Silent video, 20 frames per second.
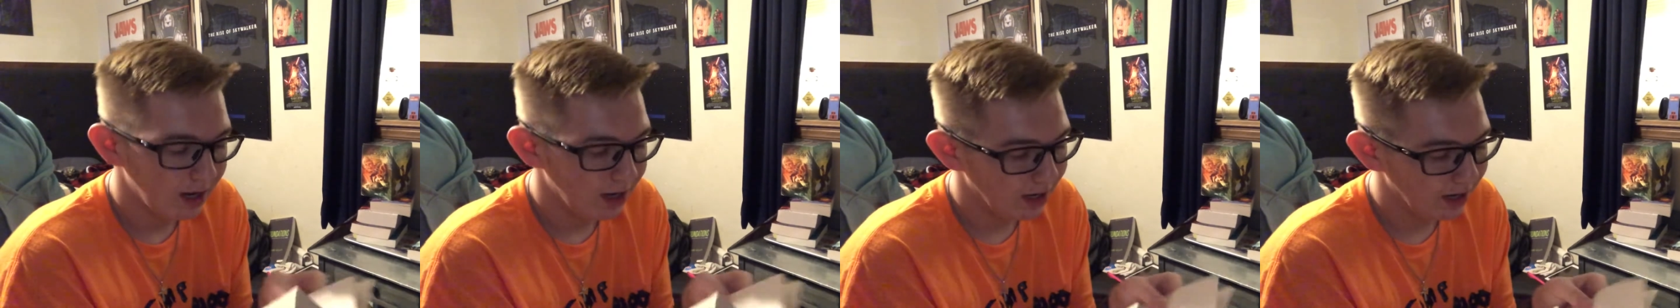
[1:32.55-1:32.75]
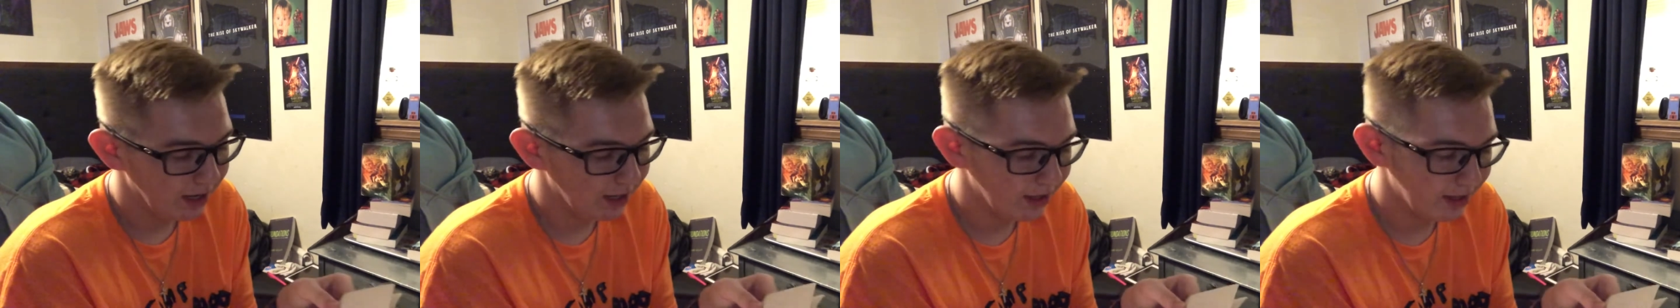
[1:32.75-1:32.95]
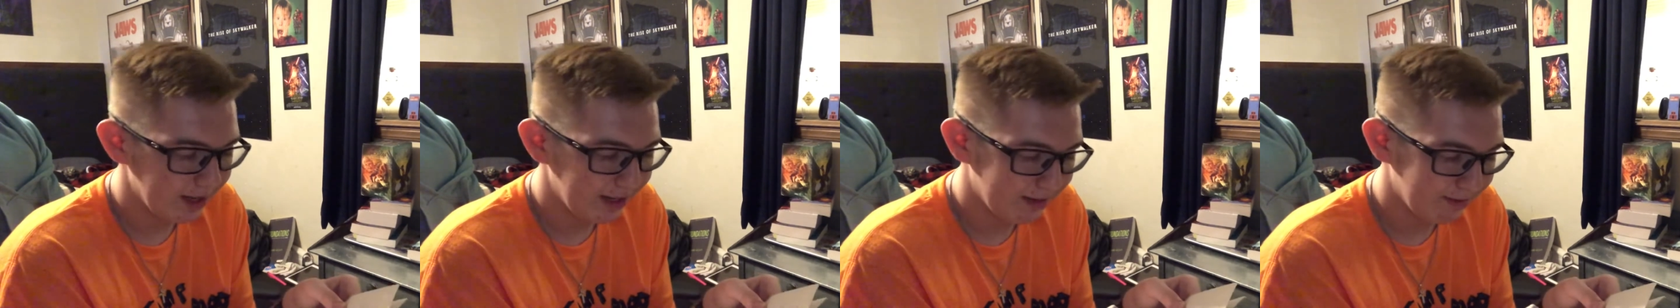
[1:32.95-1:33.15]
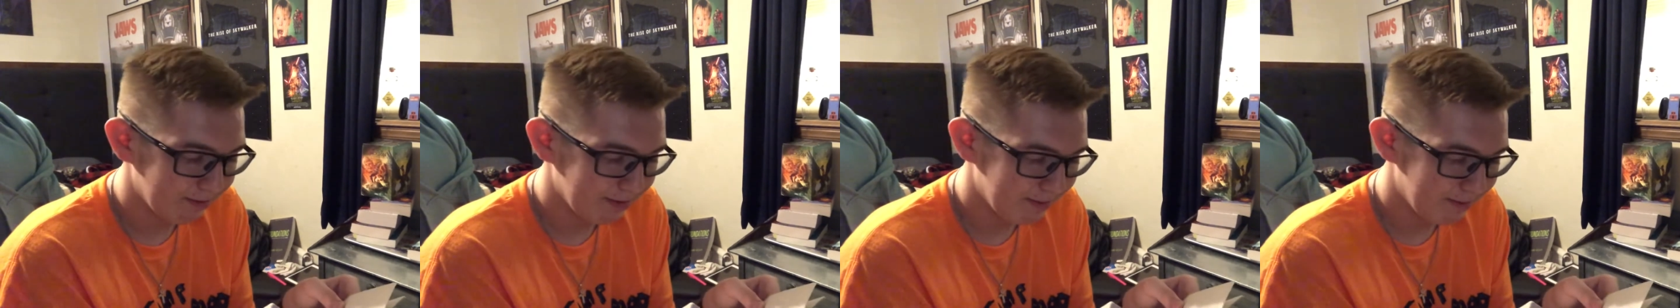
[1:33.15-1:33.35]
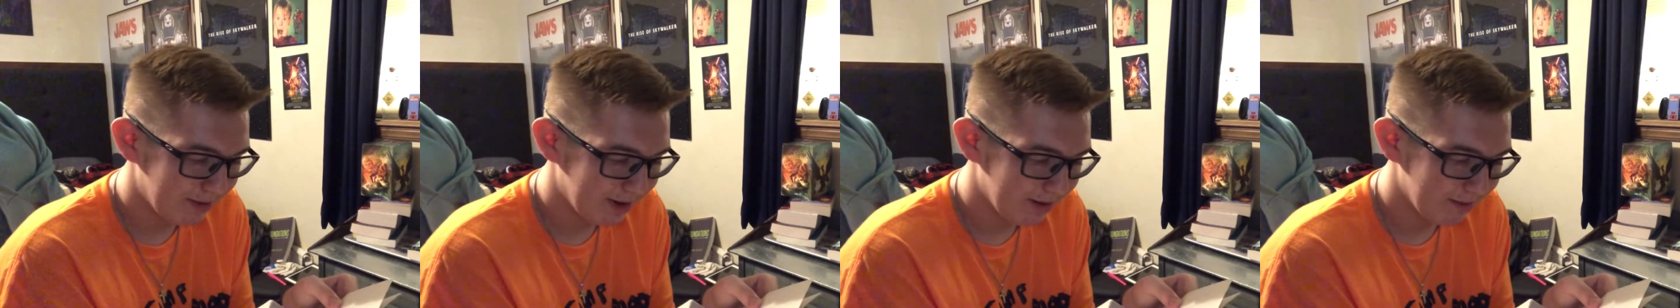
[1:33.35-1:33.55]
And this was
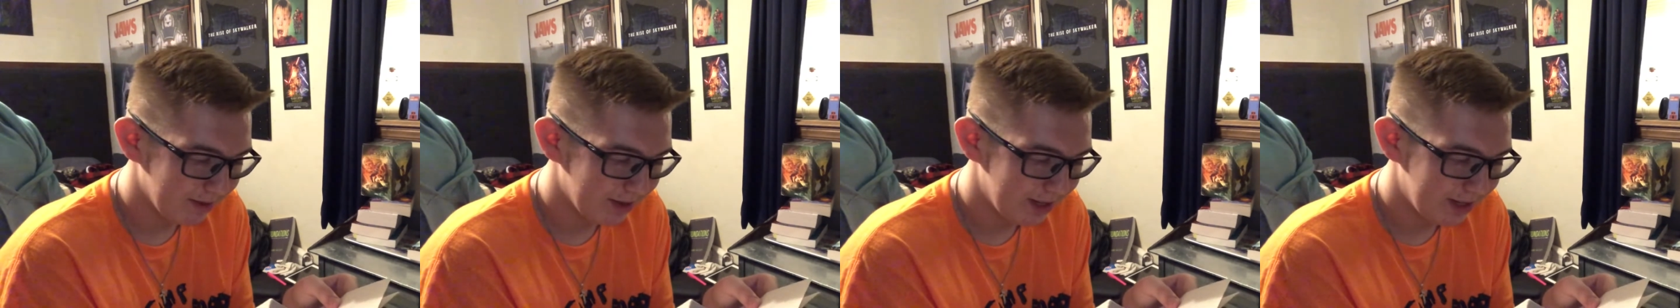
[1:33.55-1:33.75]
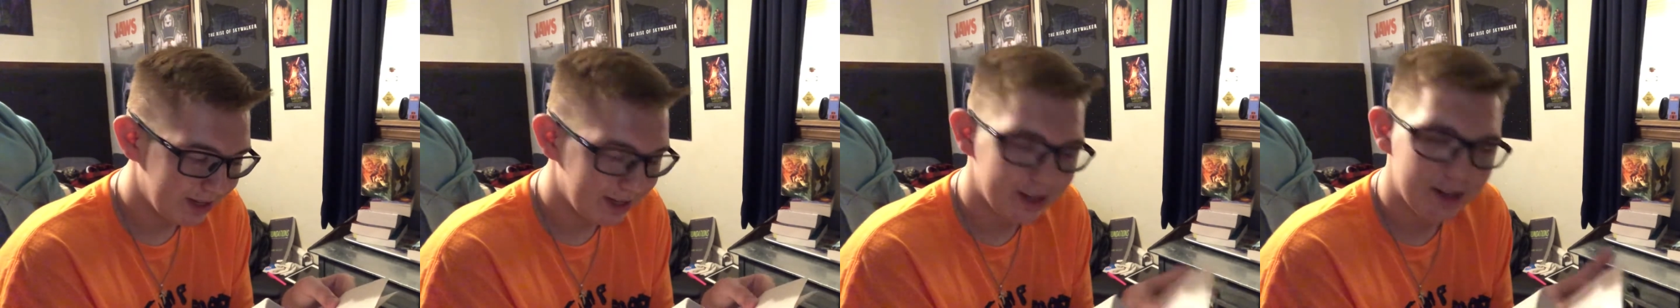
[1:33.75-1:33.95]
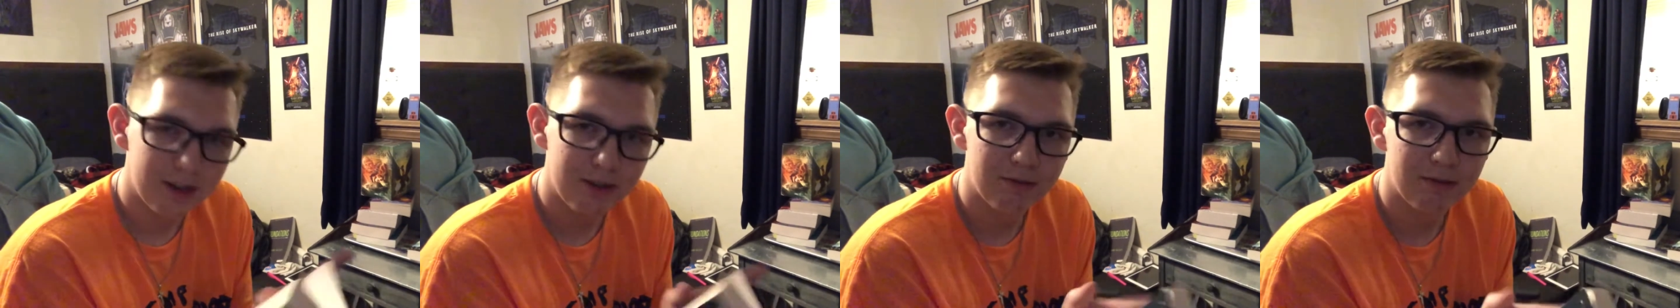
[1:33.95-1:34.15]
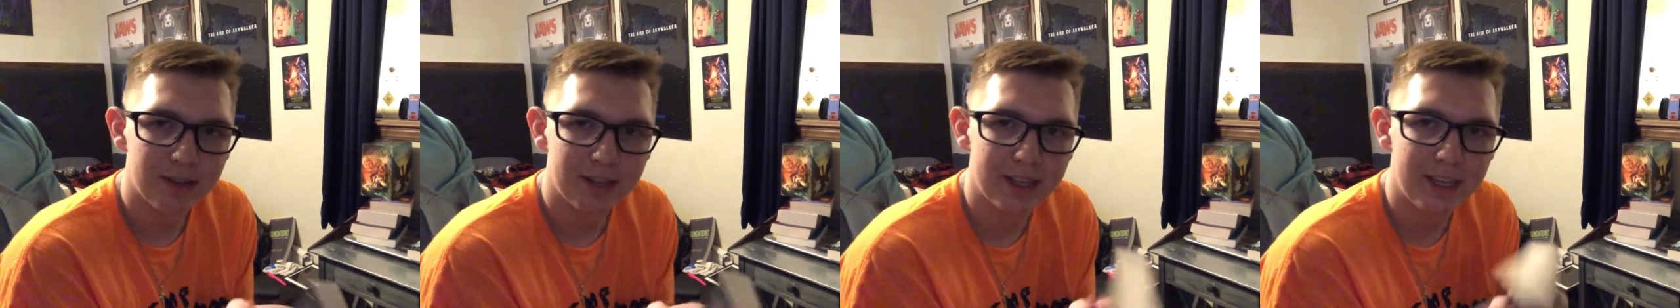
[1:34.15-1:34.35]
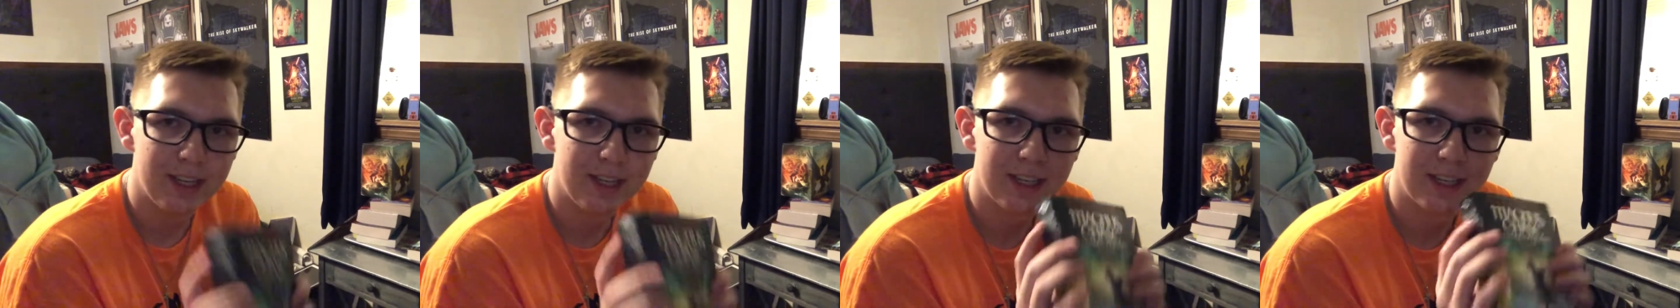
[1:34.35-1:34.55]
published in
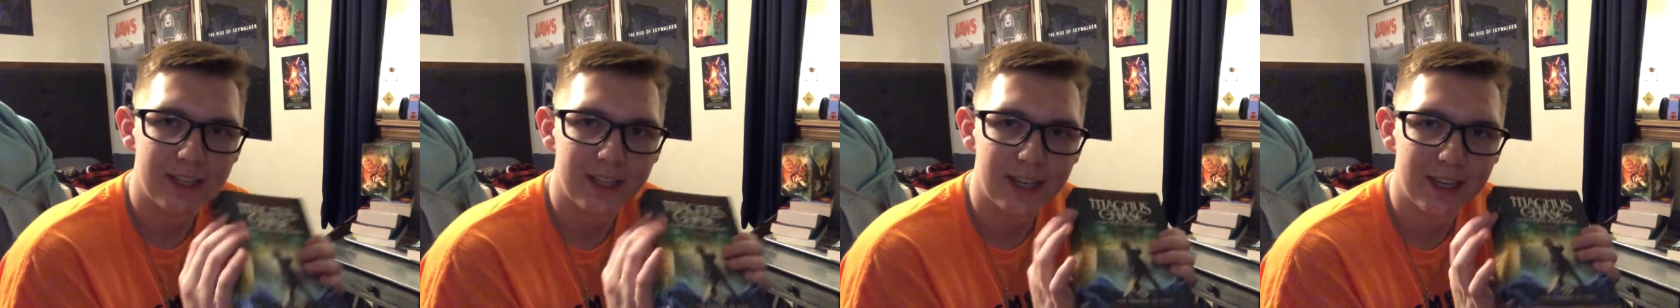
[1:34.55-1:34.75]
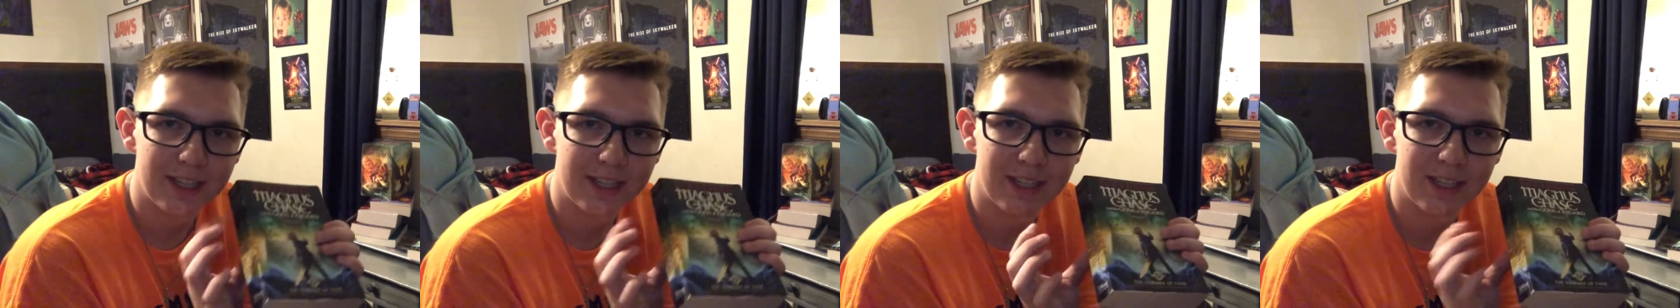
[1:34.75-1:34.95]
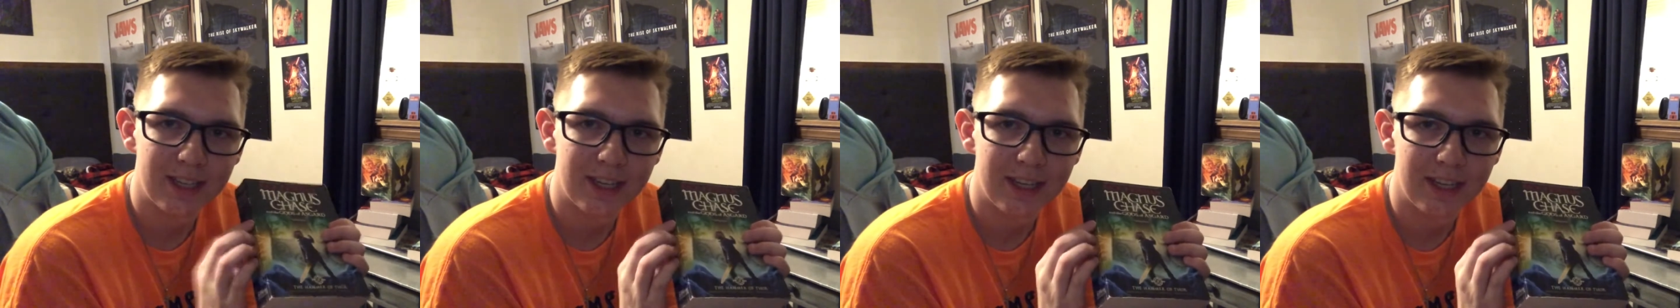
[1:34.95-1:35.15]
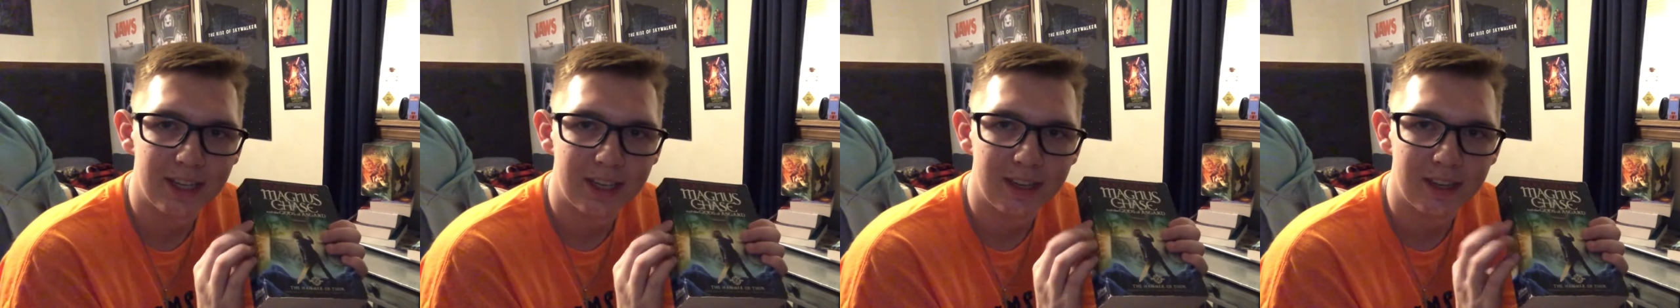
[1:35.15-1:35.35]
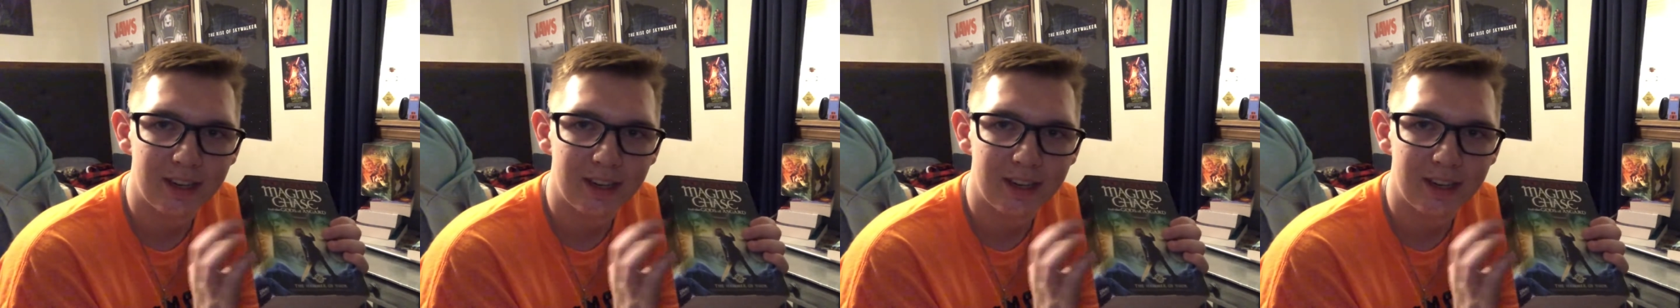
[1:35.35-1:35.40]
2016.